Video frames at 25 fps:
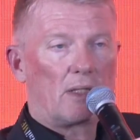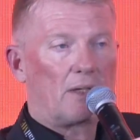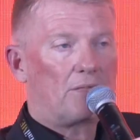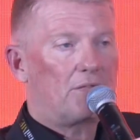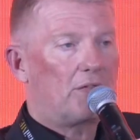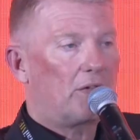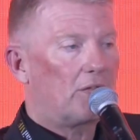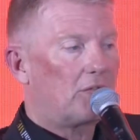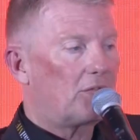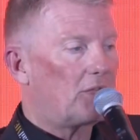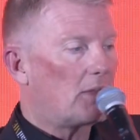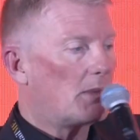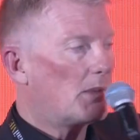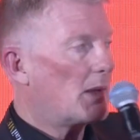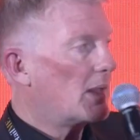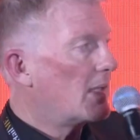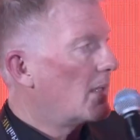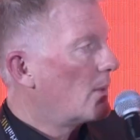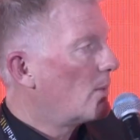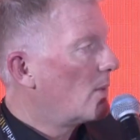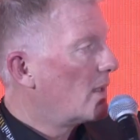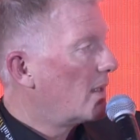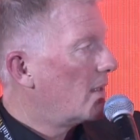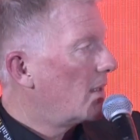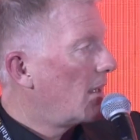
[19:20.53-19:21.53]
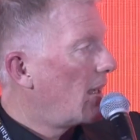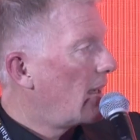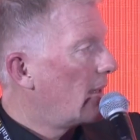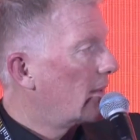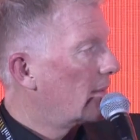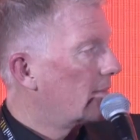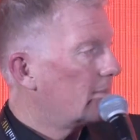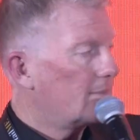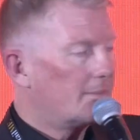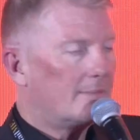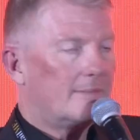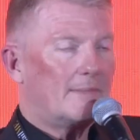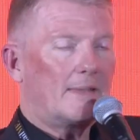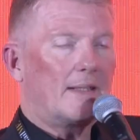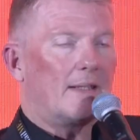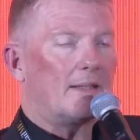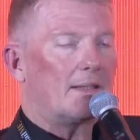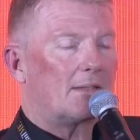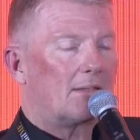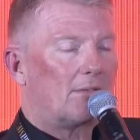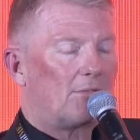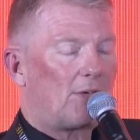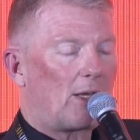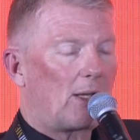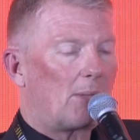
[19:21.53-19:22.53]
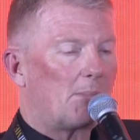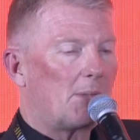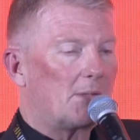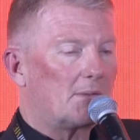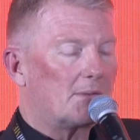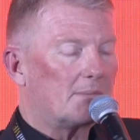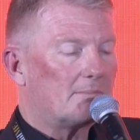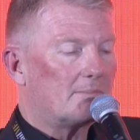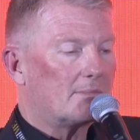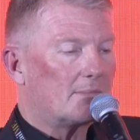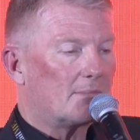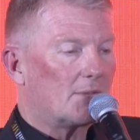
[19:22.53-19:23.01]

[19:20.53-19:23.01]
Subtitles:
if you're familiar with that development.